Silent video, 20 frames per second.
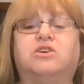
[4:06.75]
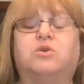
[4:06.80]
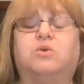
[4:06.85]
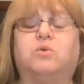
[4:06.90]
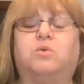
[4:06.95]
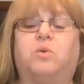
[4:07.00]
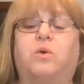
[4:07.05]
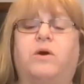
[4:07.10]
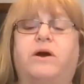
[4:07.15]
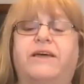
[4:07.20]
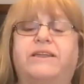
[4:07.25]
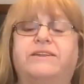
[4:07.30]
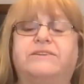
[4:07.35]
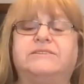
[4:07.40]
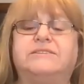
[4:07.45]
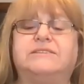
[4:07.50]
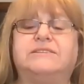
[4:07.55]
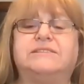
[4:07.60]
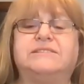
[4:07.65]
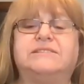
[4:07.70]

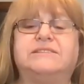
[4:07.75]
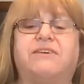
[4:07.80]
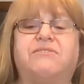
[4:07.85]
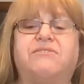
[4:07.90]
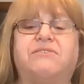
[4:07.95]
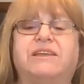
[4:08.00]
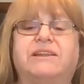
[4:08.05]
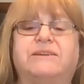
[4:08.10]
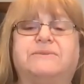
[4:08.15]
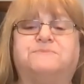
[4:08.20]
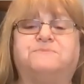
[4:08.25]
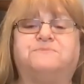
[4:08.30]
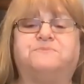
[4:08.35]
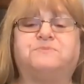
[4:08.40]
1 to 7.